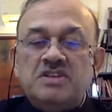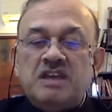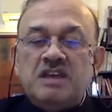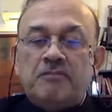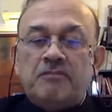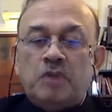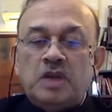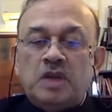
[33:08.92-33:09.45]

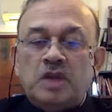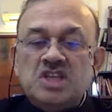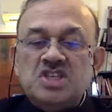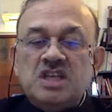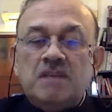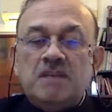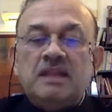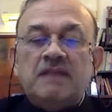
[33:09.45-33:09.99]
have
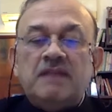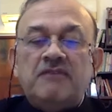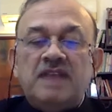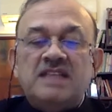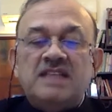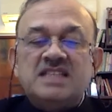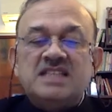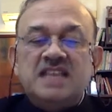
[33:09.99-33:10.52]
potential, but the
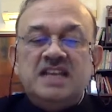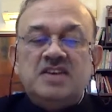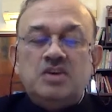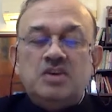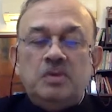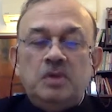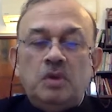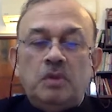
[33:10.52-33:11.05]
wells need
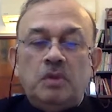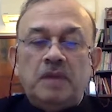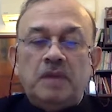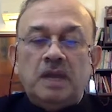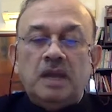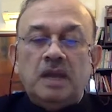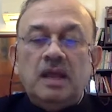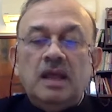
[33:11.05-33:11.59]
to be
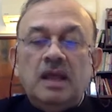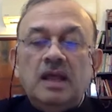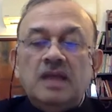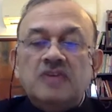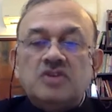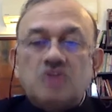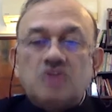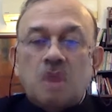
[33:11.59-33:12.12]
opened.
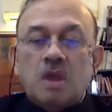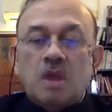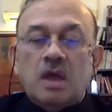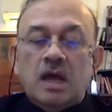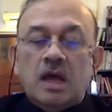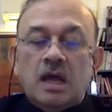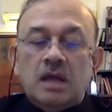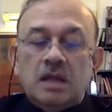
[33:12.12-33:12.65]

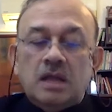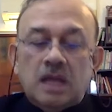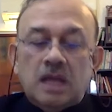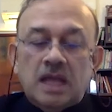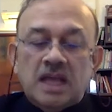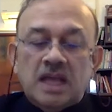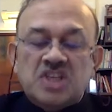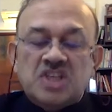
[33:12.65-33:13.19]
The
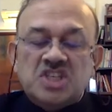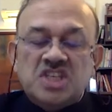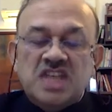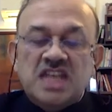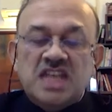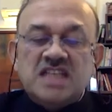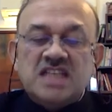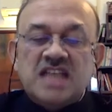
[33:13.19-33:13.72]

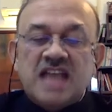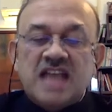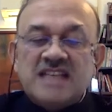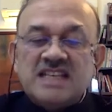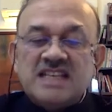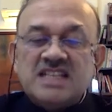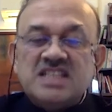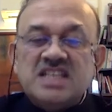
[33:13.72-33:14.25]

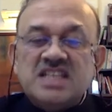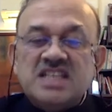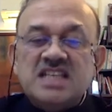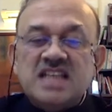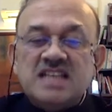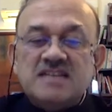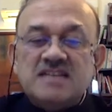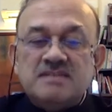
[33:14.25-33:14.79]
gas exchange
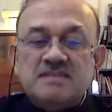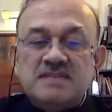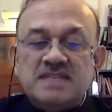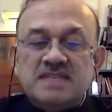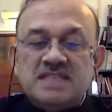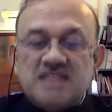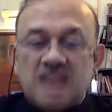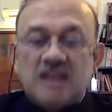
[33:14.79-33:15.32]
has been
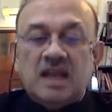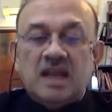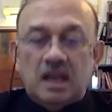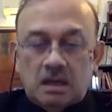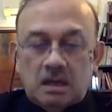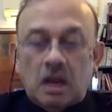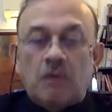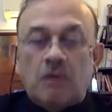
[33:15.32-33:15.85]
started.
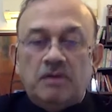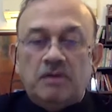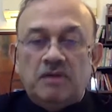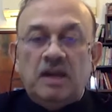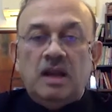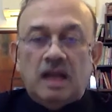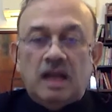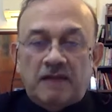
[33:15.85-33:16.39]
Now it
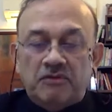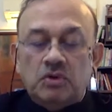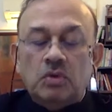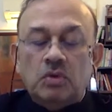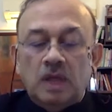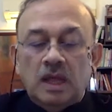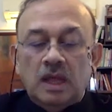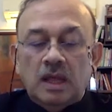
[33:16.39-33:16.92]
will have
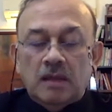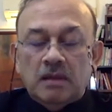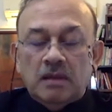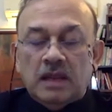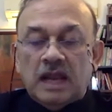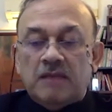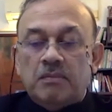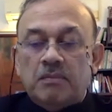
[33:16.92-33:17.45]
to
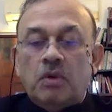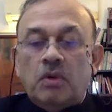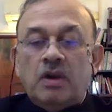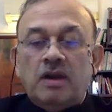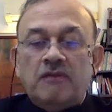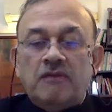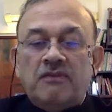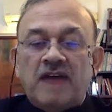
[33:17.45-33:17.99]
get more
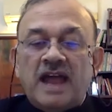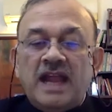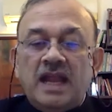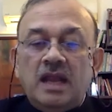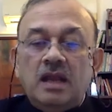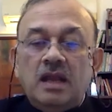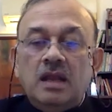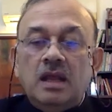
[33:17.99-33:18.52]

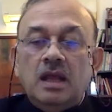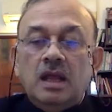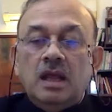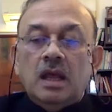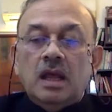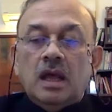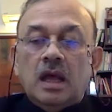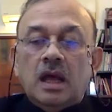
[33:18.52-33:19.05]
refined.
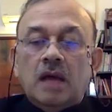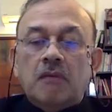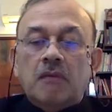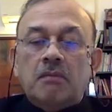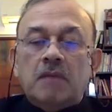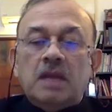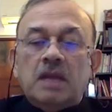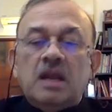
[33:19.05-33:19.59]

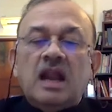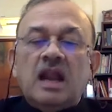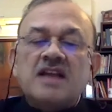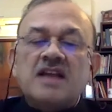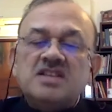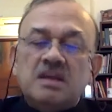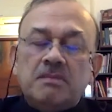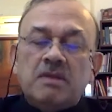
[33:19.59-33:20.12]
But
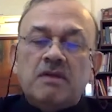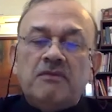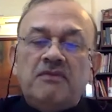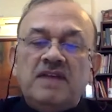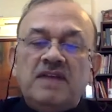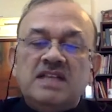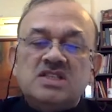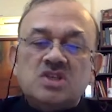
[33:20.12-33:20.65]
large number of
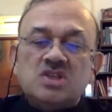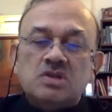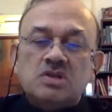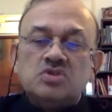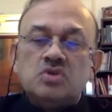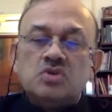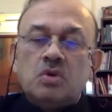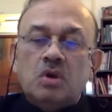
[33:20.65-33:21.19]
wells
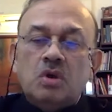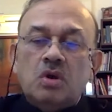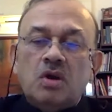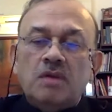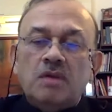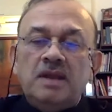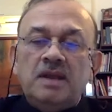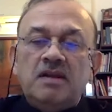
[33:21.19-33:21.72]
also could
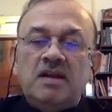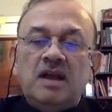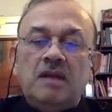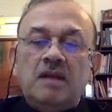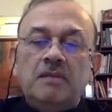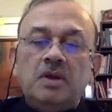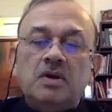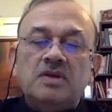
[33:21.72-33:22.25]
not be
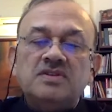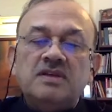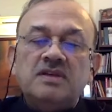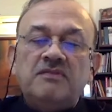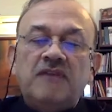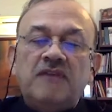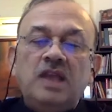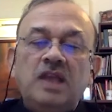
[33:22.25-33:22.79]
drilled because the
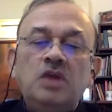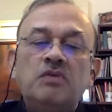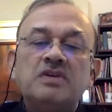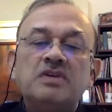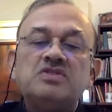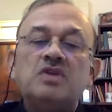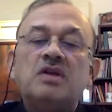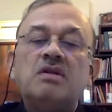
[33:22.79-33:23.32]
value
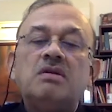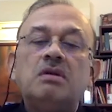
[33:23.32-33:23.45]
was not